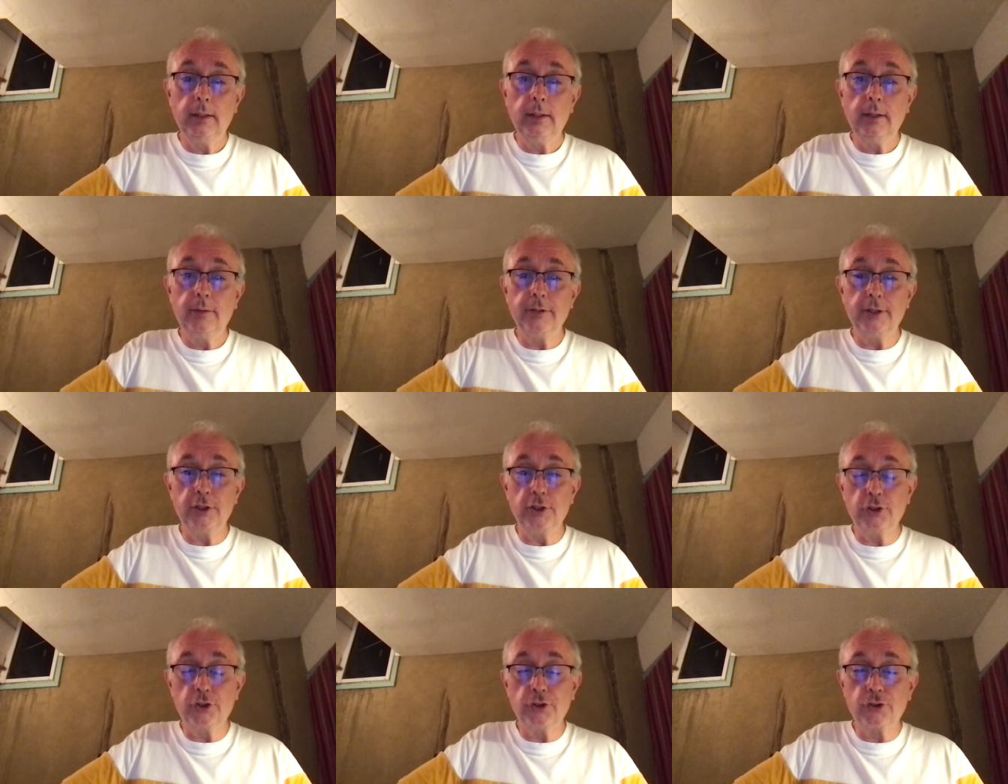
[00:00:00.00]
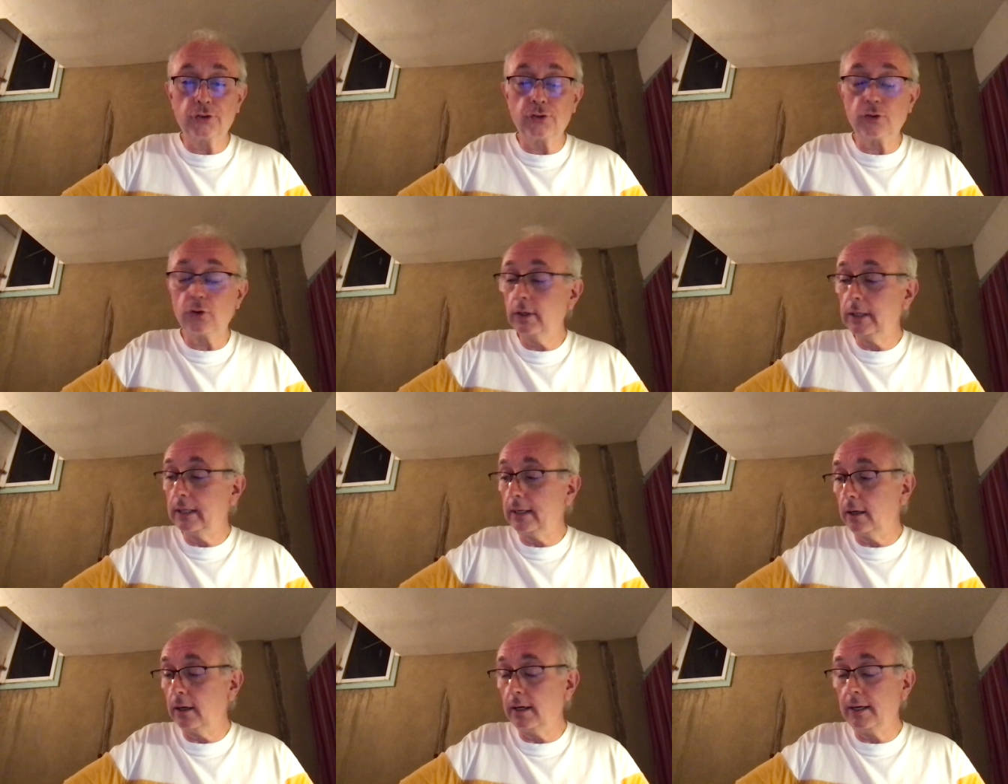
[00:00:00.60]
They destroy
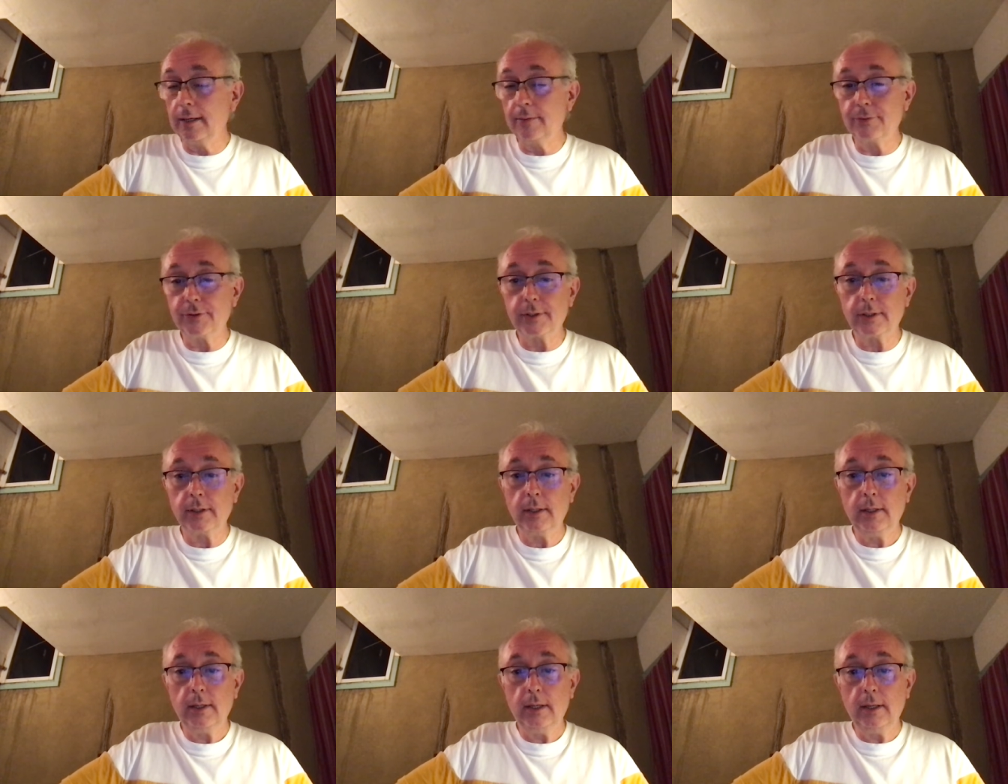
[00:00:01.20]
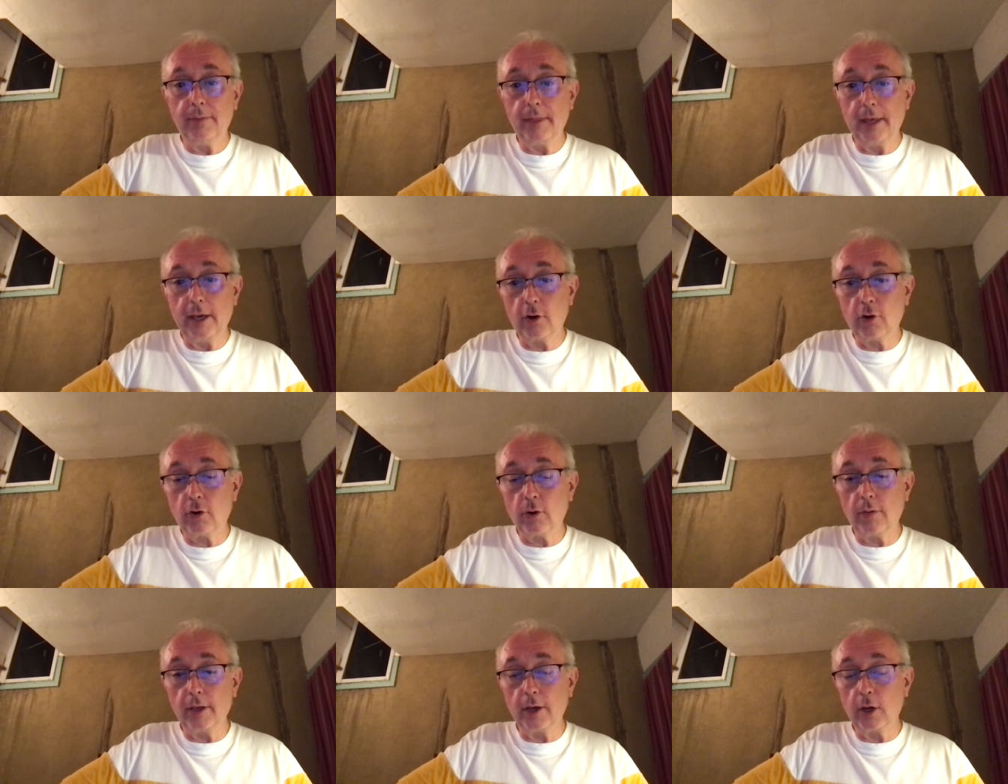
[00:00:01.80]
lives. They
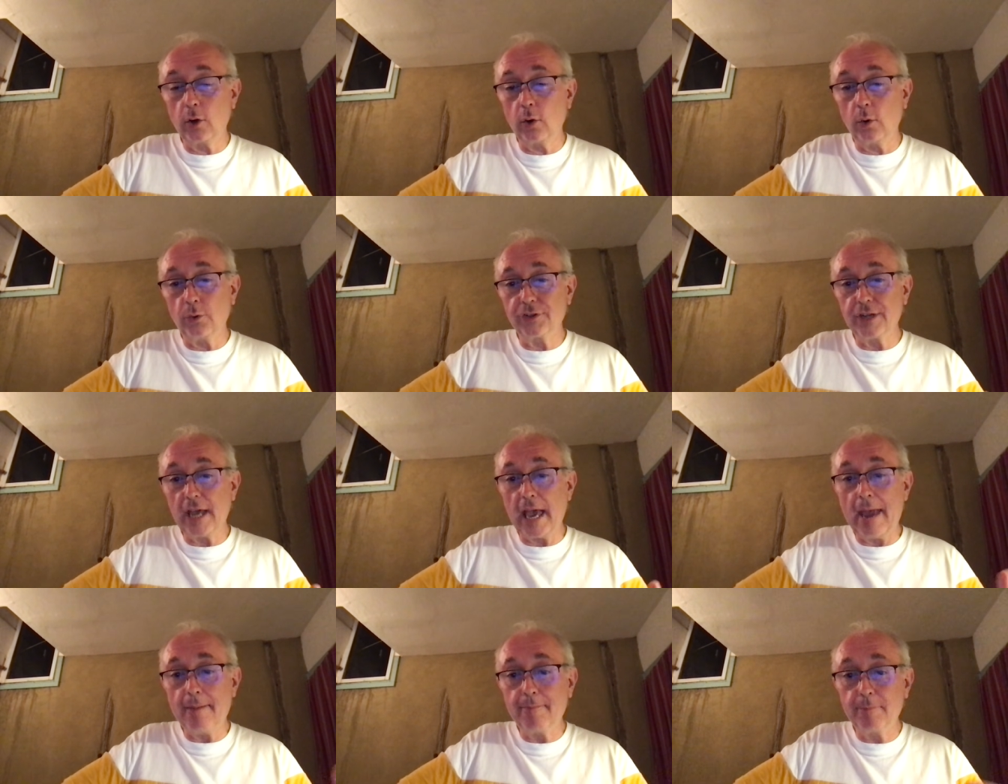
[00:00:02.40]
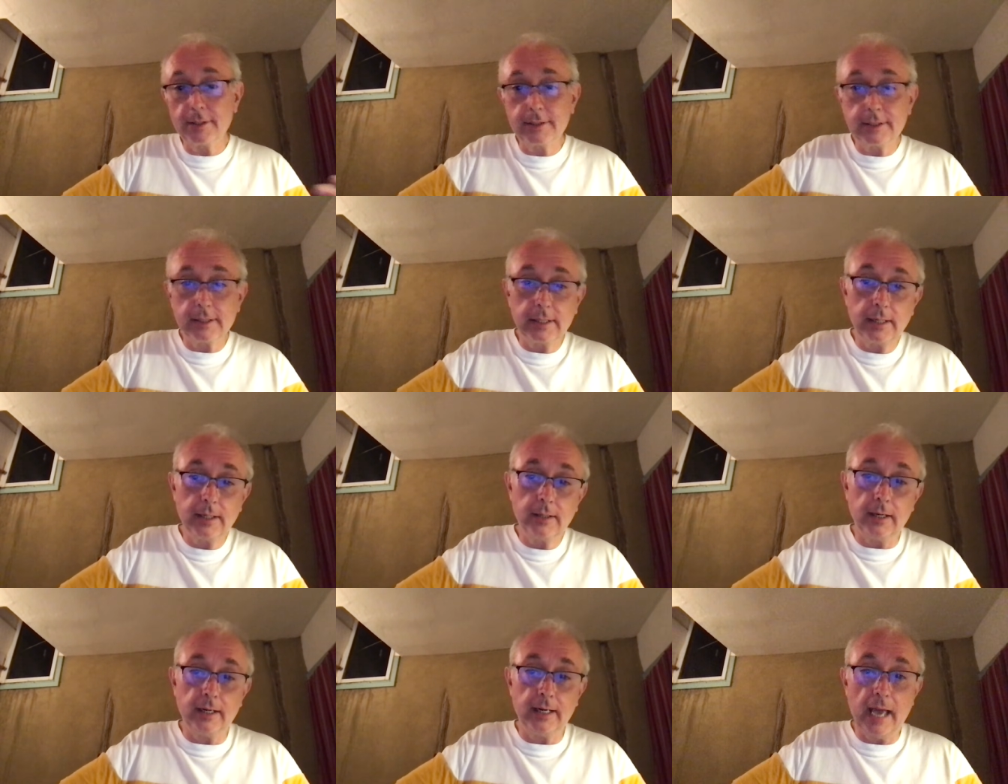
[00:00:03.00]
they cause
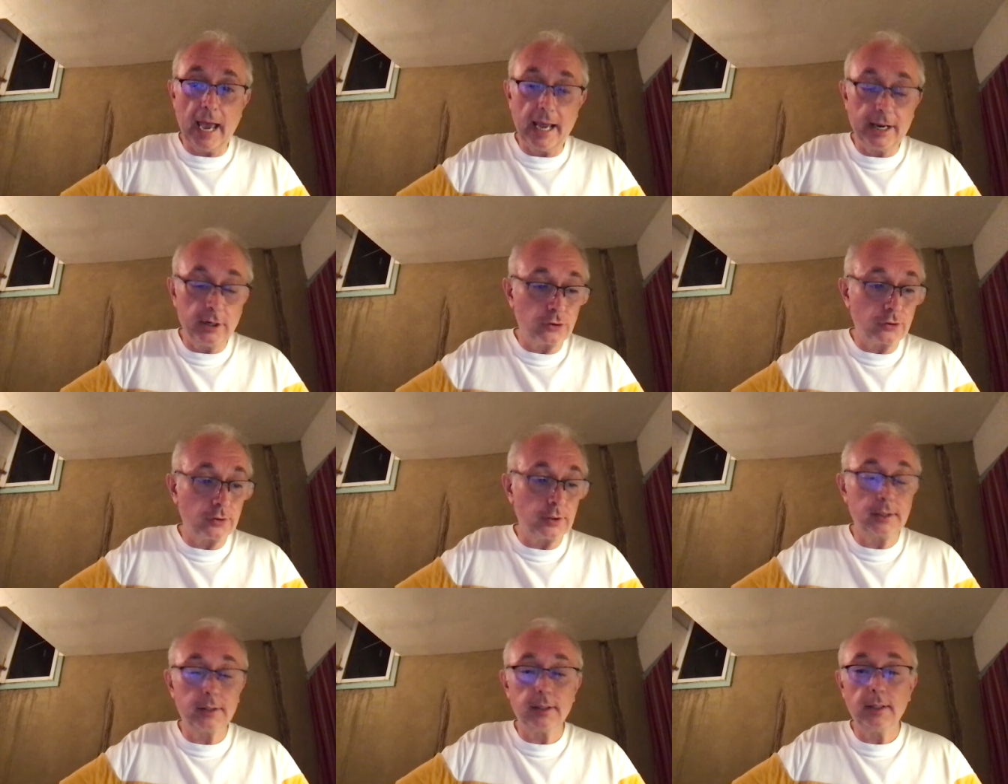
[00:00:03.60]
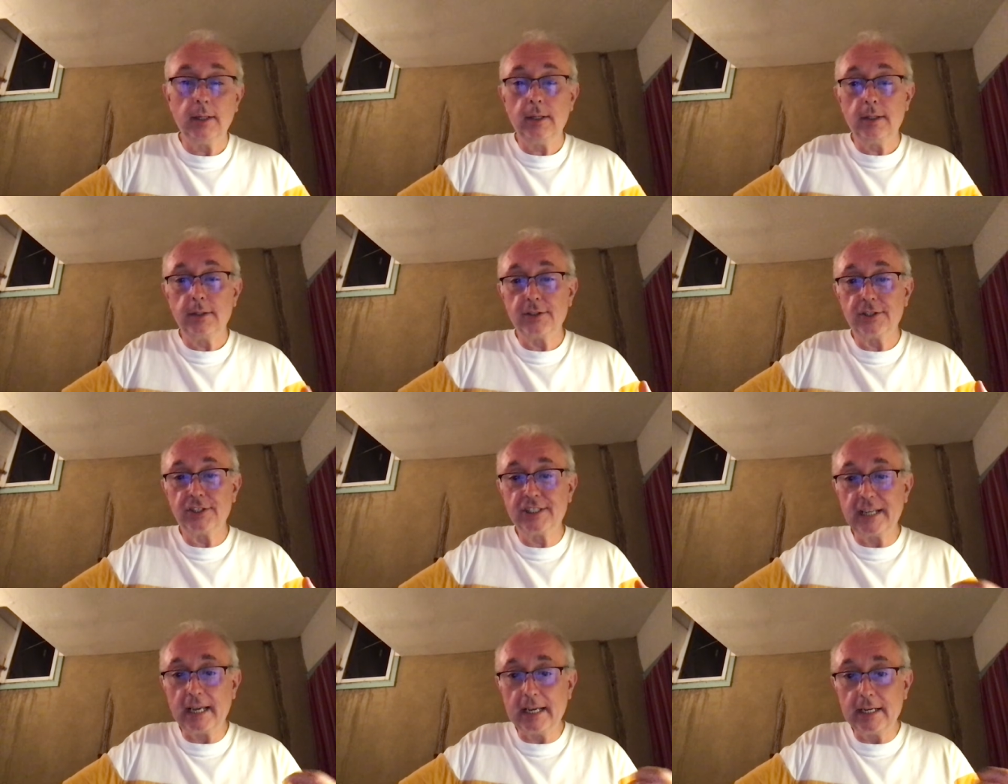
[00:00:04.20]
enmity and hatred.
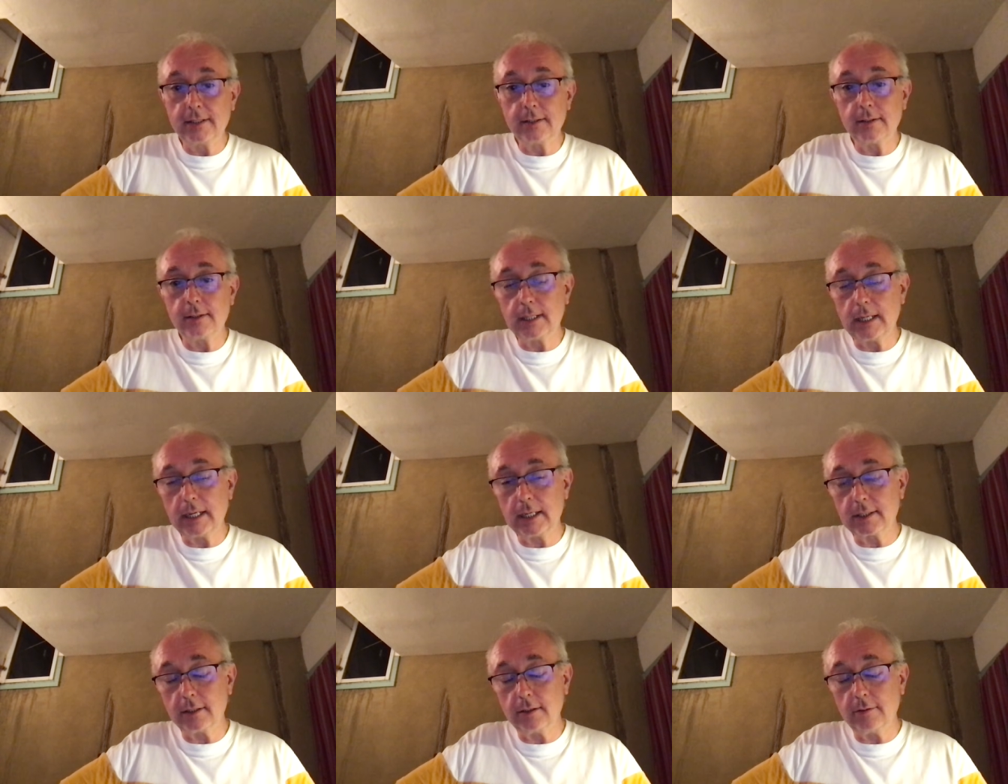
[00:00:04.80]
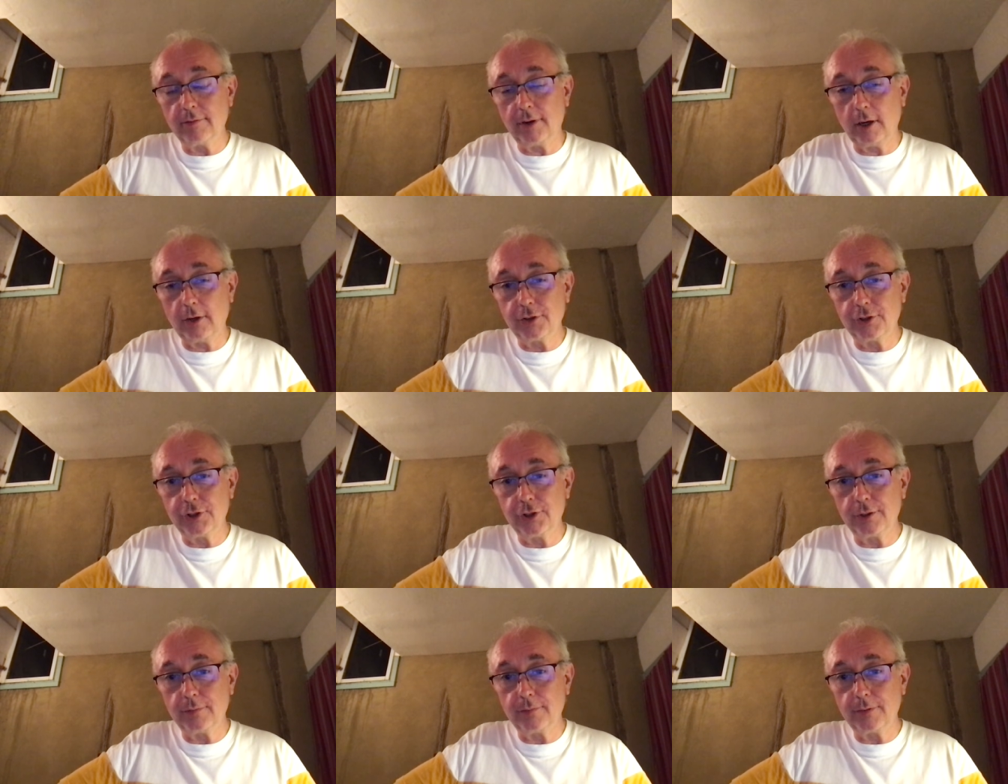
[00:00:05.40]
Satan takes
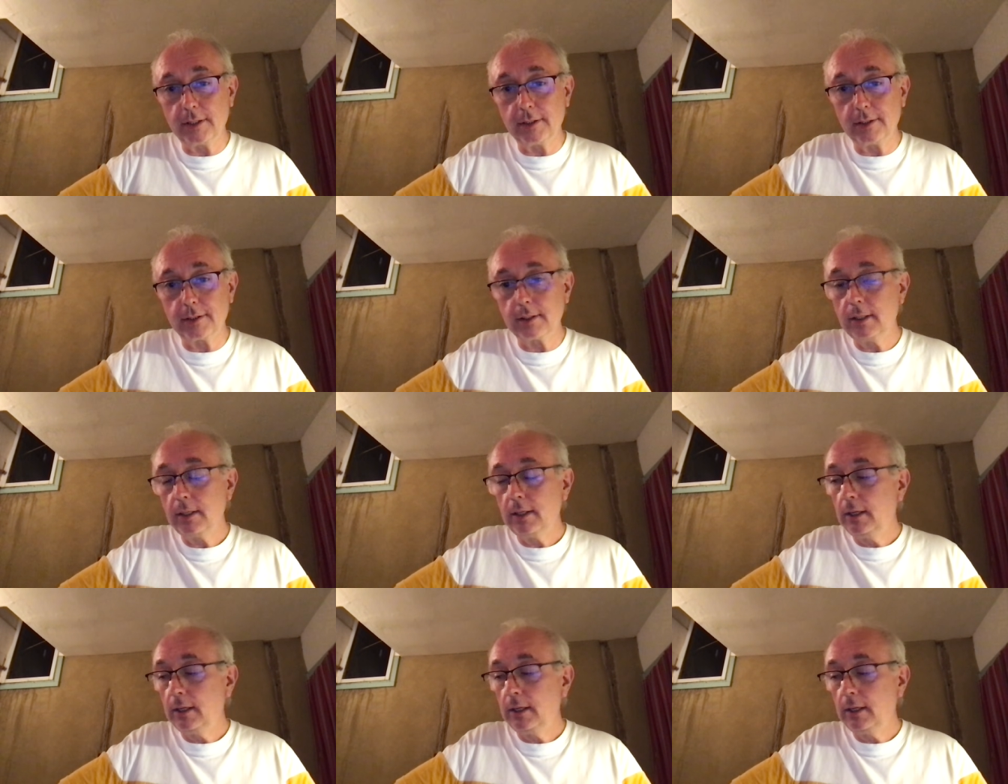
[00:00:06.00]
advantage of this.